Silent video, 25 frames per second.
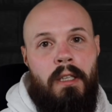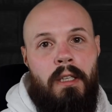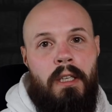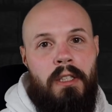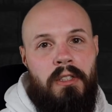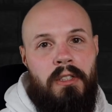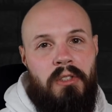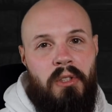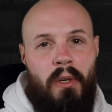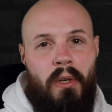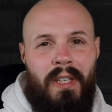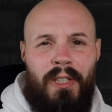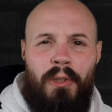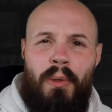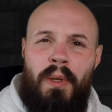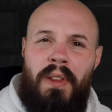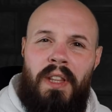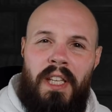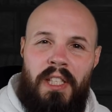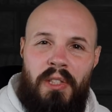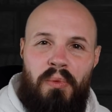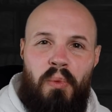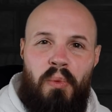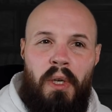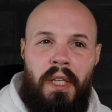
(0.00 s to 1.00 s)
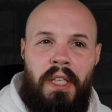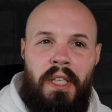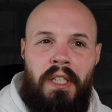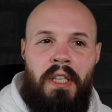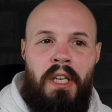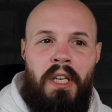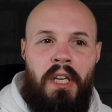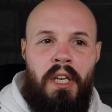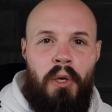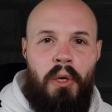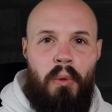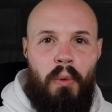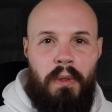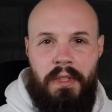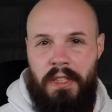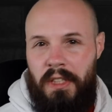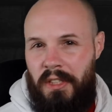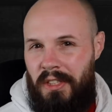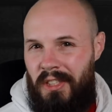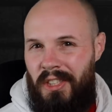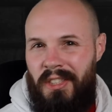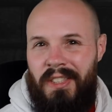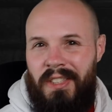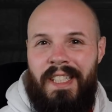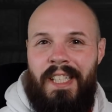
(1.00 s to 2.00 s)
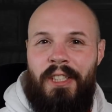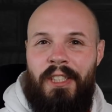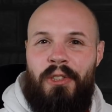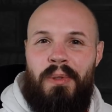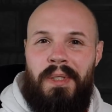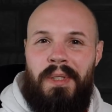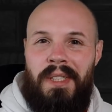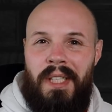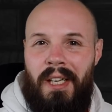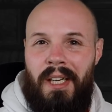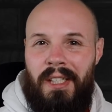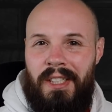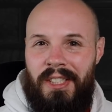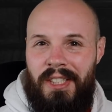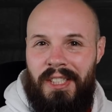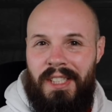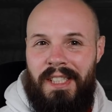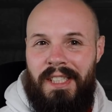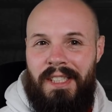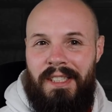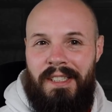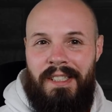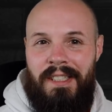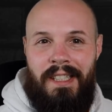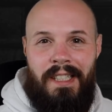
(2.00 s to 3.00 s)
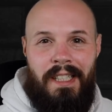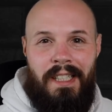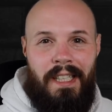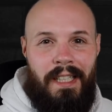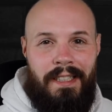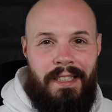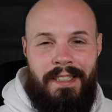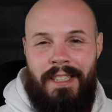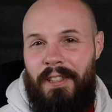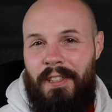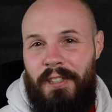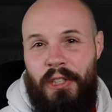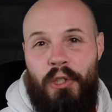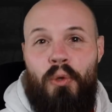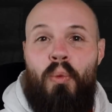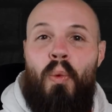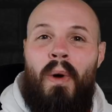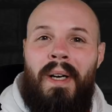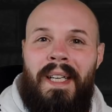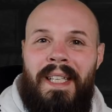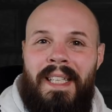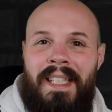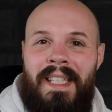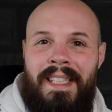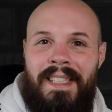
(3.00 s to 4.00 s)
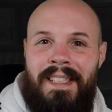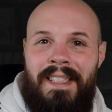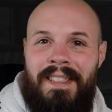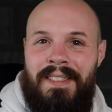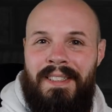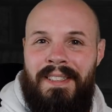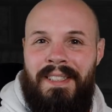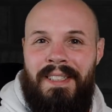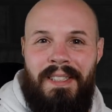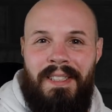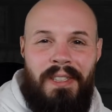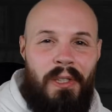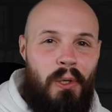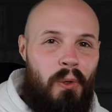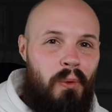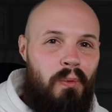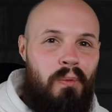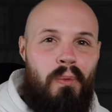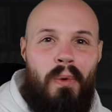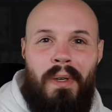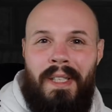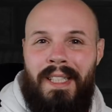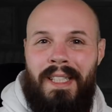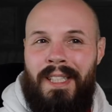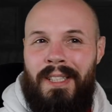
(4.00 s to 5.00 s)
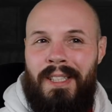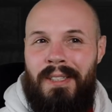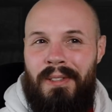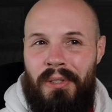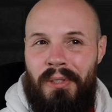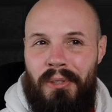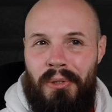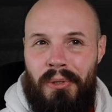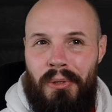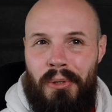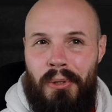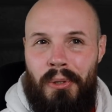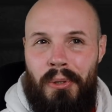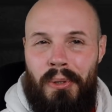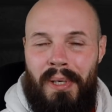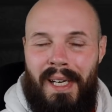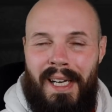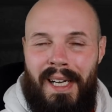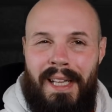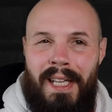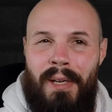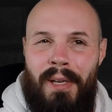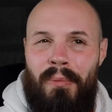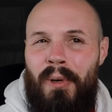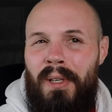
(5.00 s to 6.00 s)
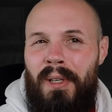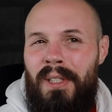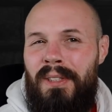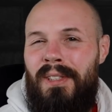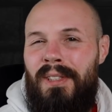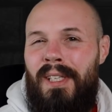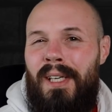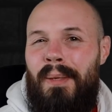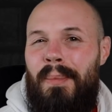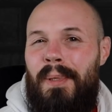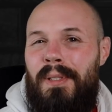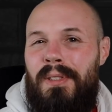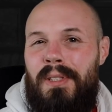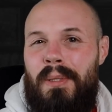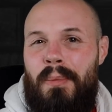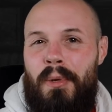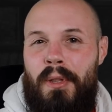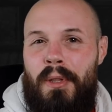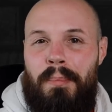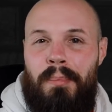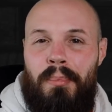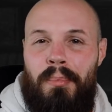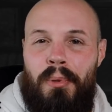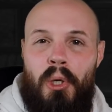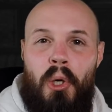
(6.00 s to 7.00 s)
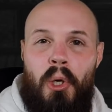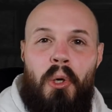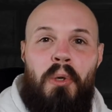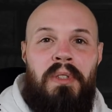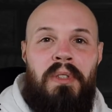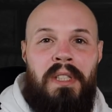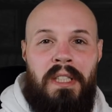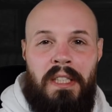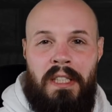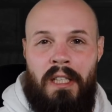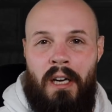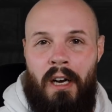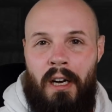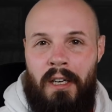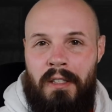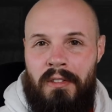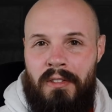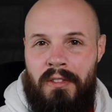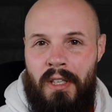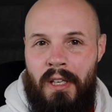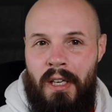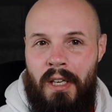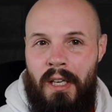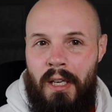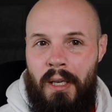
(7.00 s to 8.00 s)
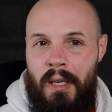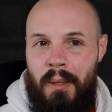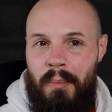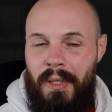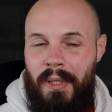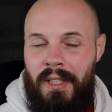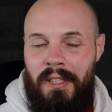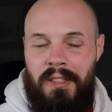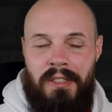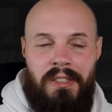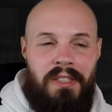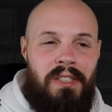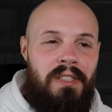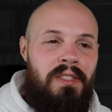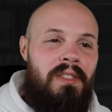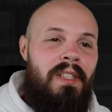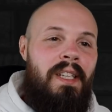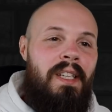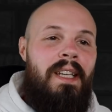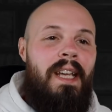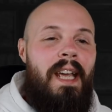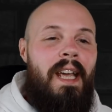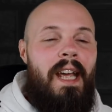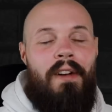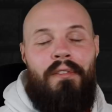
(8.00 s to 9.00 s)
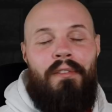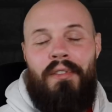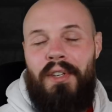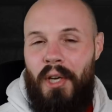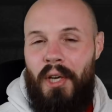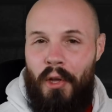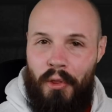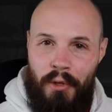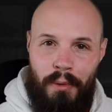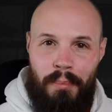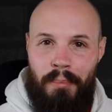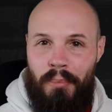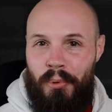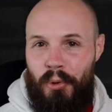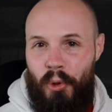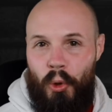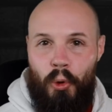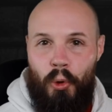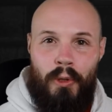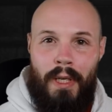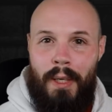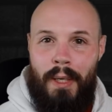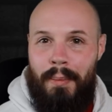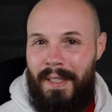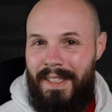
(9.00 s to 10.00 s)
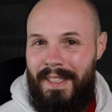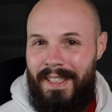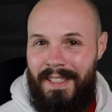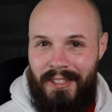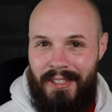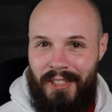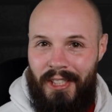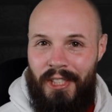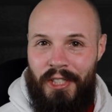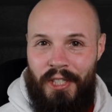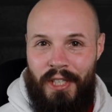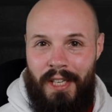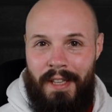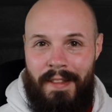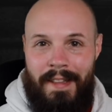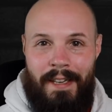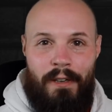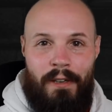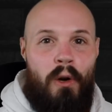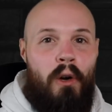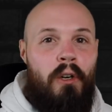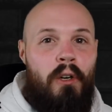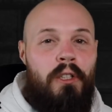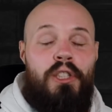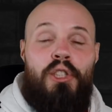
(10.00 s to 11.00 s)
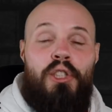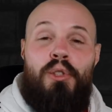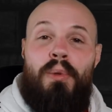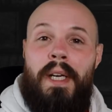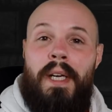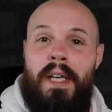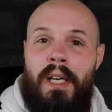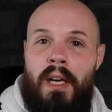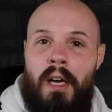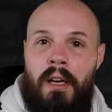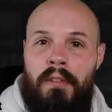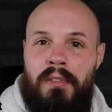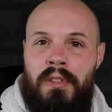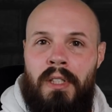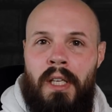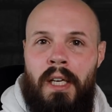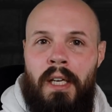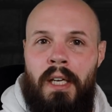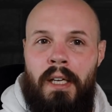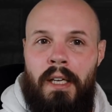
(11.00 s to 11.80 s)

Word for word: Starting with this one, which is just an introduction, uh, telling you what it is, you know, what it can do, and then we're gonna talk about some of the pros and cons, because just like every other programming decision, there are trade-offs.